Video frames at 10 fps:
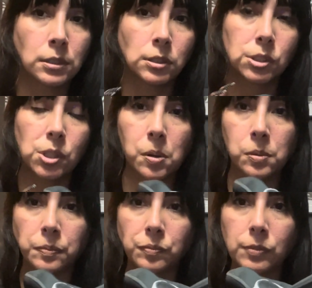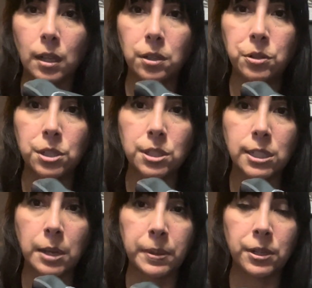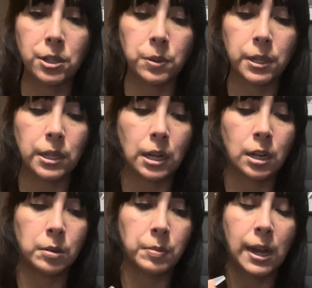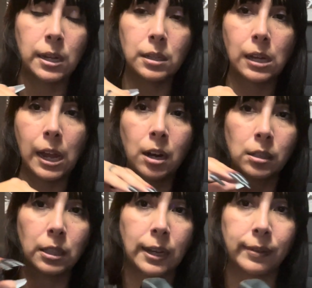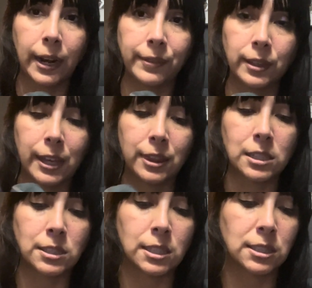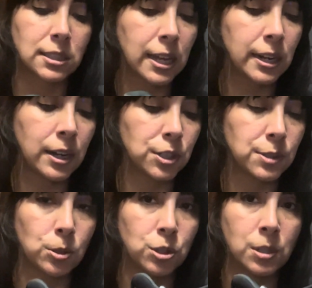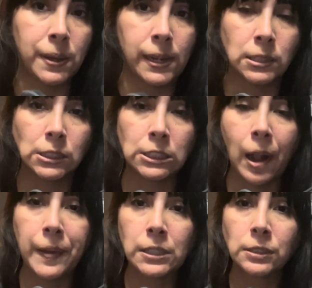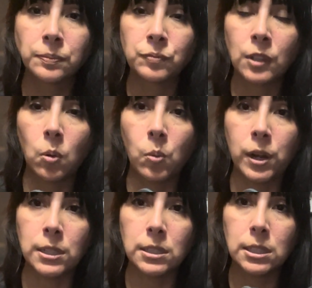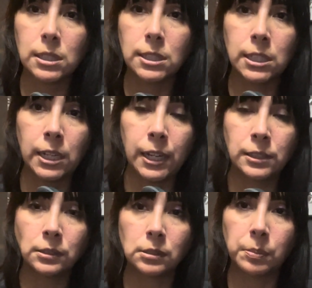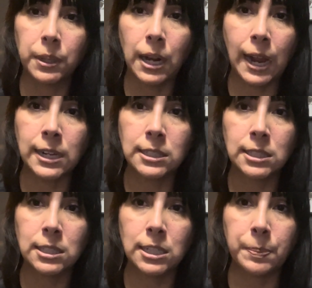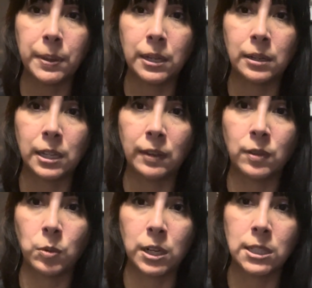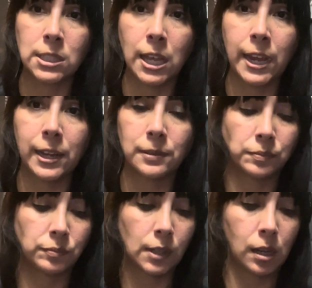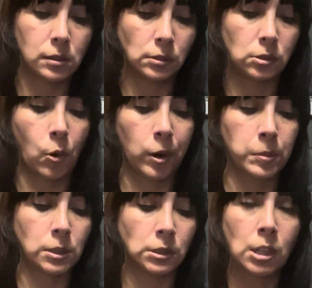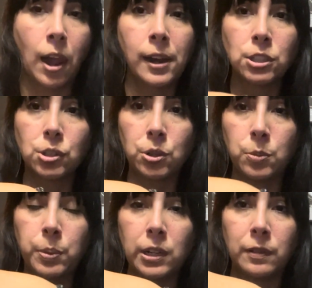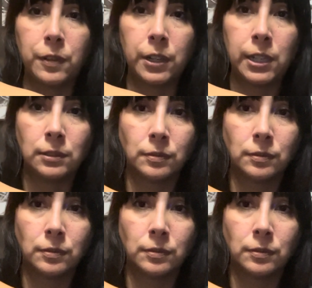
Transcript: So you just step into it. I hardly ever have it like this. This is kind of how it's supposed to be when it's sitting, but I can step in even when it's like normal. So you'd put your foot in